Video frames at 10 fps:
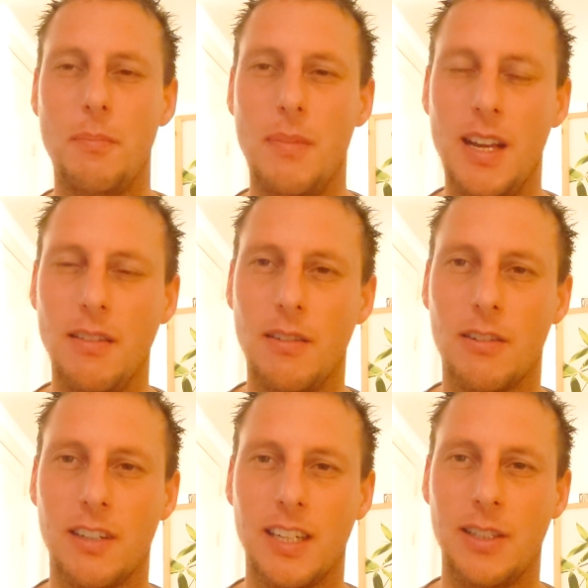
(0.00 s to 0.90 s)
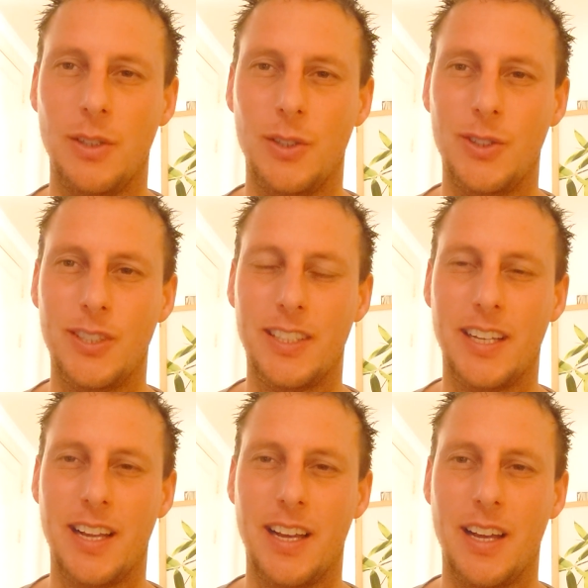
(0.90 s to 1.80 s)
mirroring you?
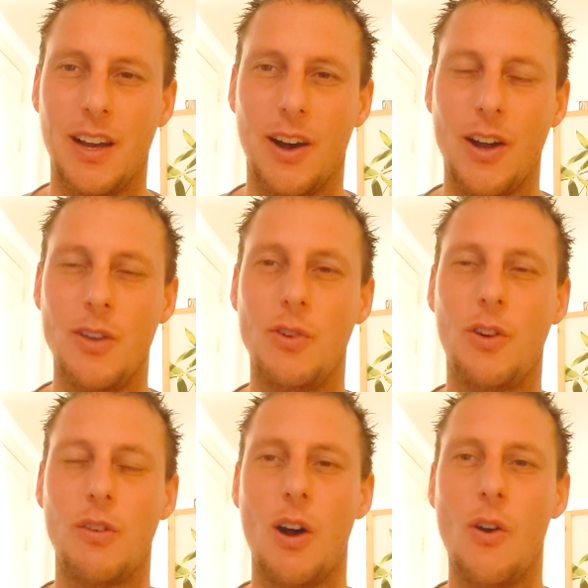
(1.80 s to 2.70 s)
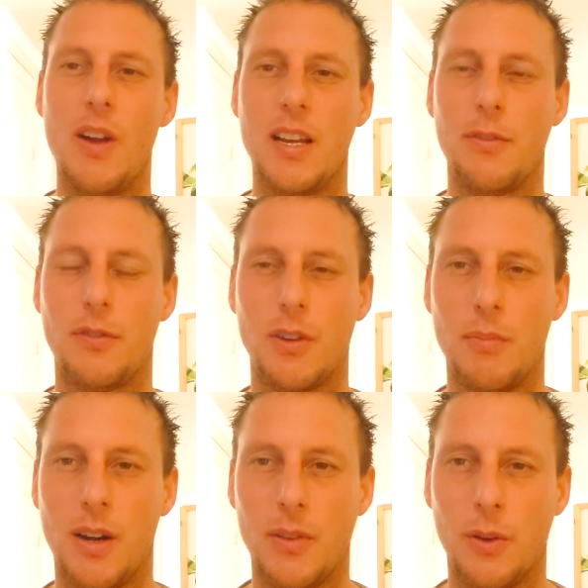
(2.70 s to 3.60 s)
Are you growing
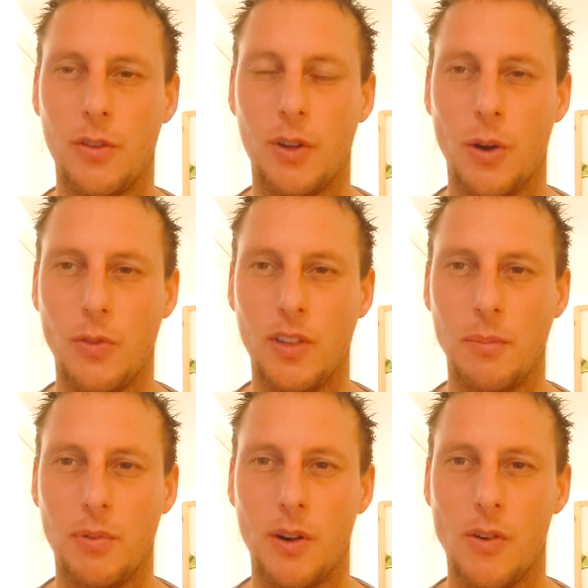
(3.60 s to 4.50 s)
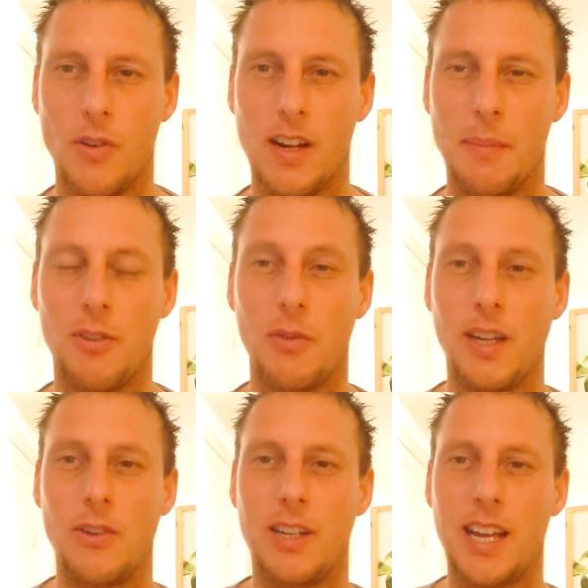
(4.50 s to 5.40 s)
from all those coaching programs where
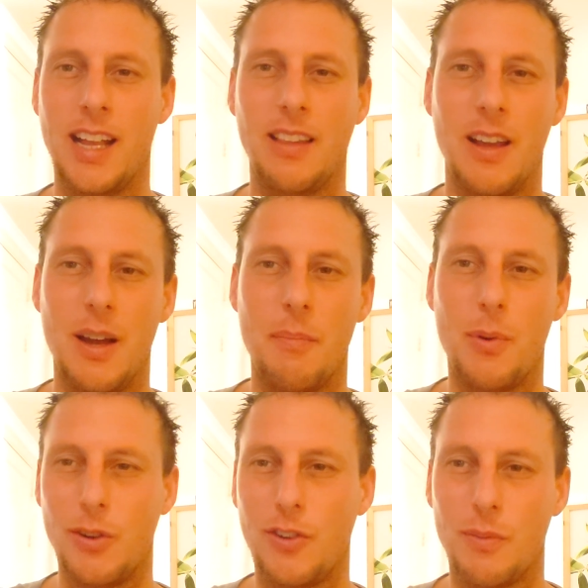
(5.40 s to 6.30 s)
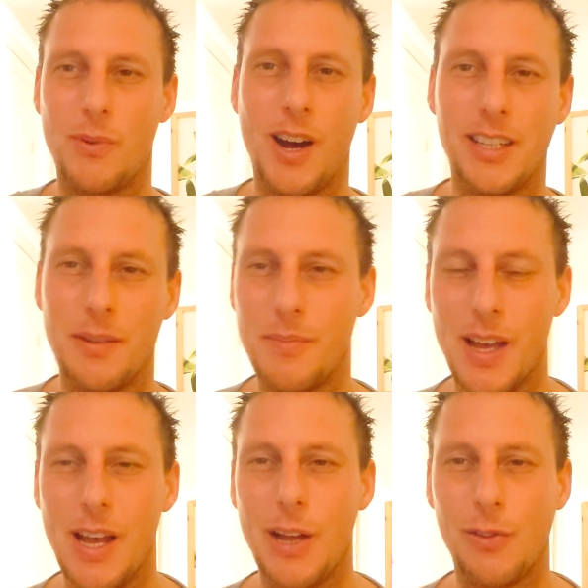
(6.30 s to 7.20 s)
you can push the
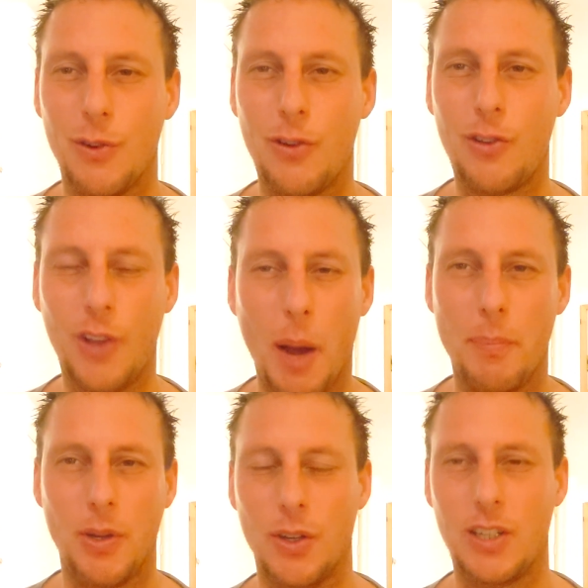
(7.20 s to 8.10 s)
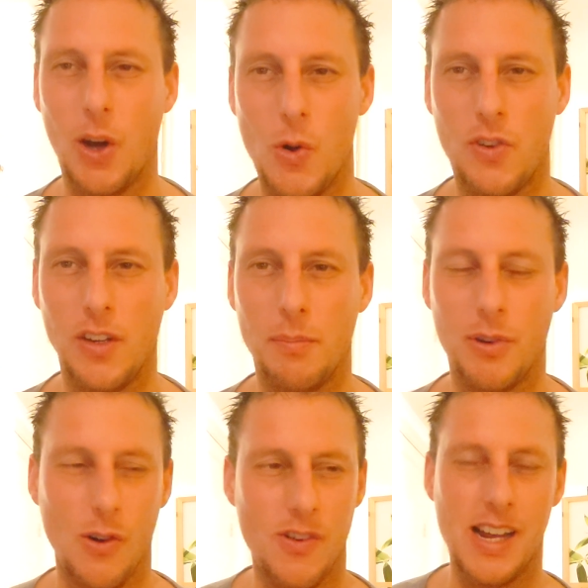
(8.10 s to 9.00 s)
button to stop your coaching
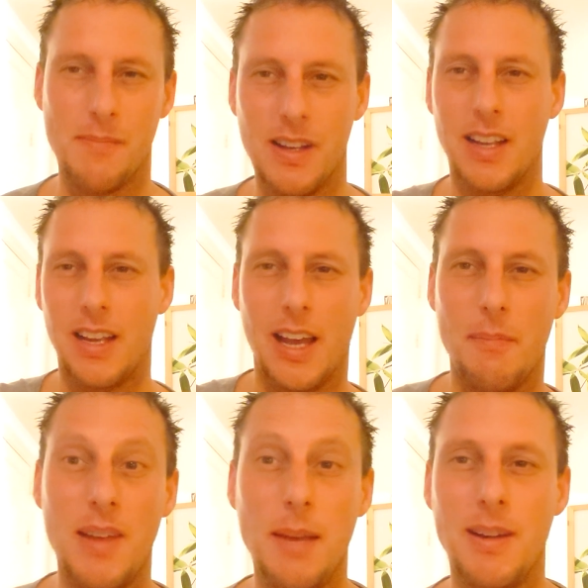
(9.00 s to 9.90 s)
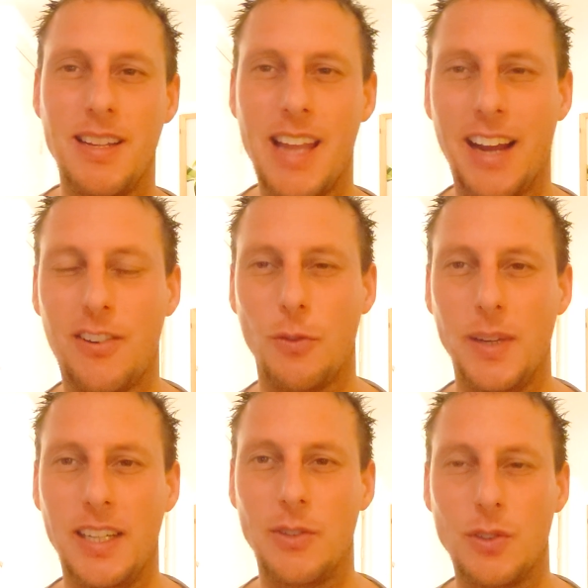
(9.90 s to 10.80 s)
program, and maybe next
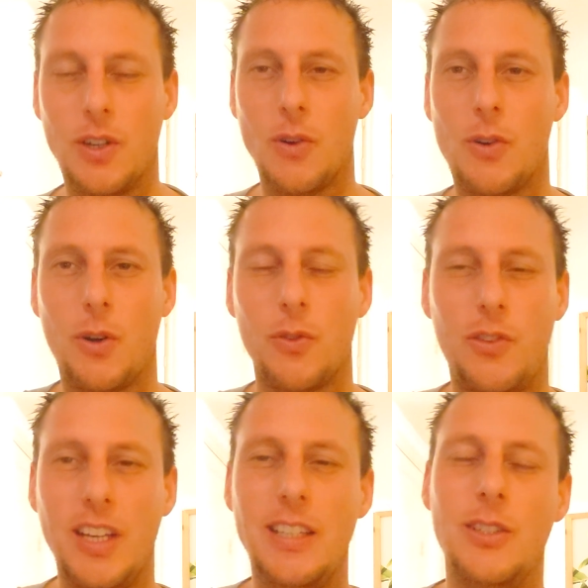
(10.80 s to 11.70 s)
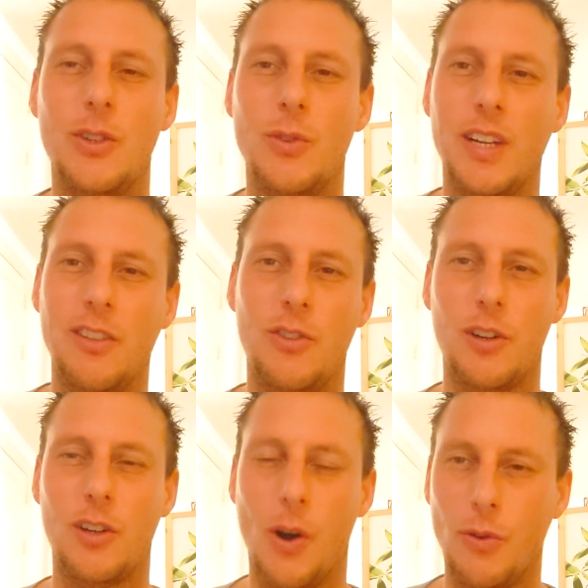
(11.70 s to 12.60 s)
week you continue with
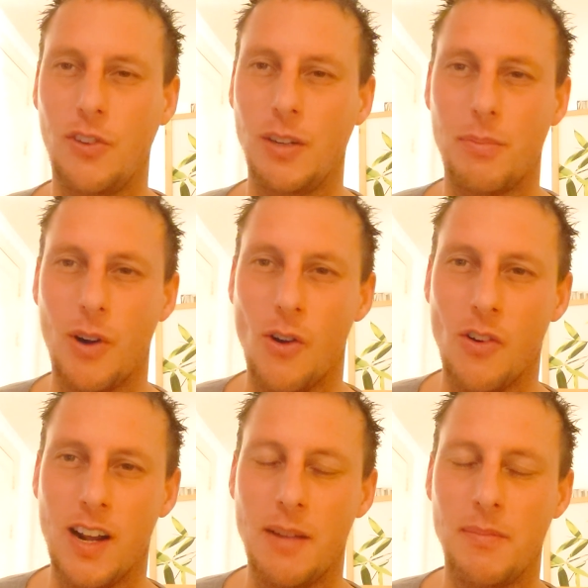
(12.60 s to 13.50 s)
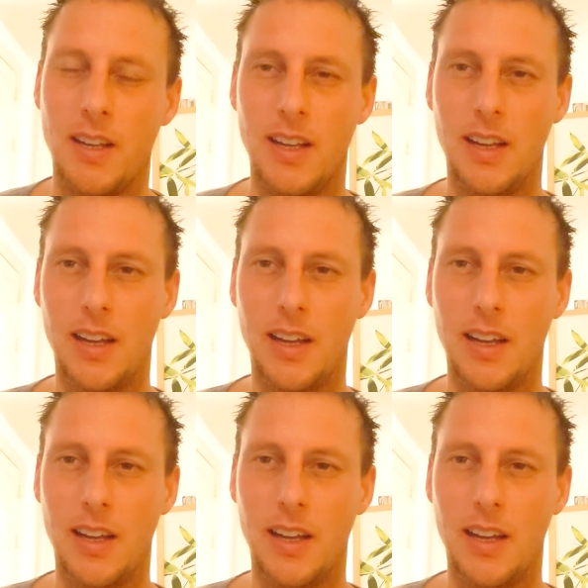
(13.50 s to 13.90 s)
your coaching program